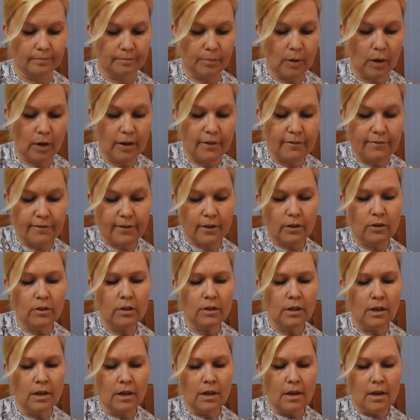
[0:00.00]

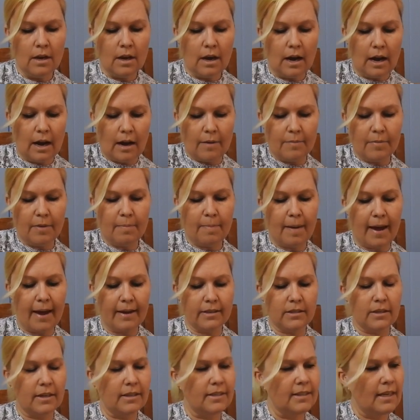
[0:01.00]
polyfill. The
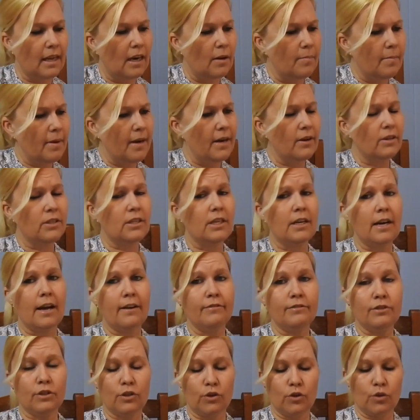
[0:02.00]
bags I sell them in is
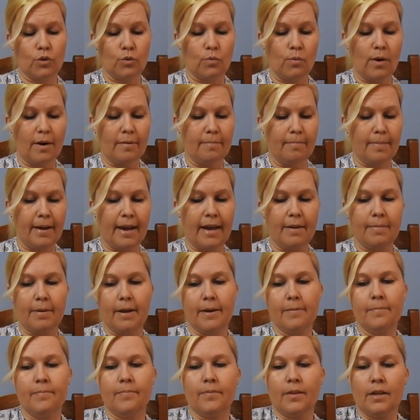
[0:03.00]
enough to do one
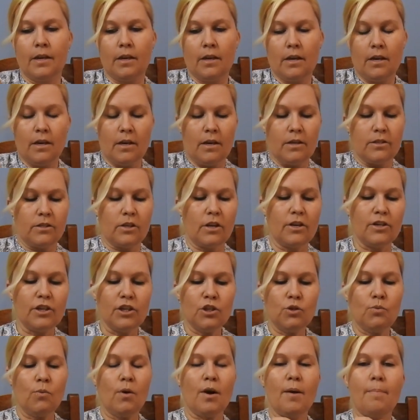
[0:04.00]
baby. So you
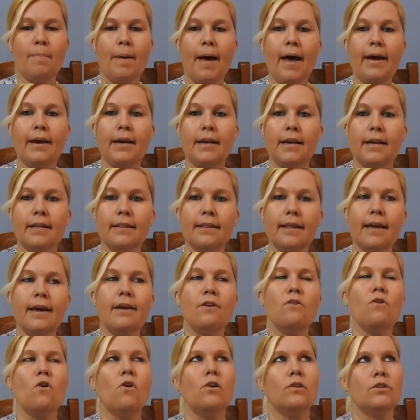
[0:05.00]
just want to pack it in
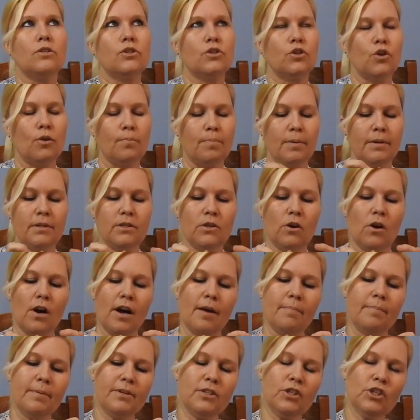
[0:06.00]
there, not super
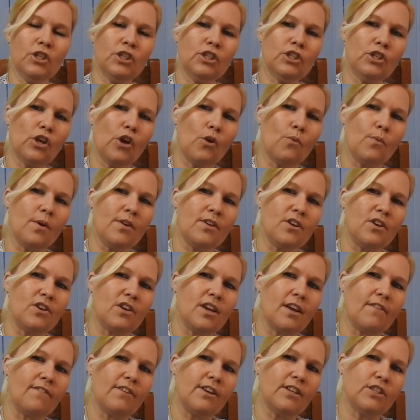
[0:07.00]
tight, but just so when
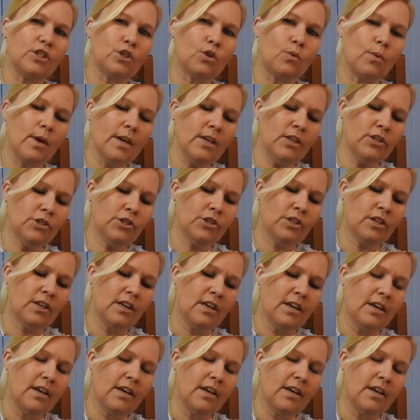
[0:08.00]
you give it a squish,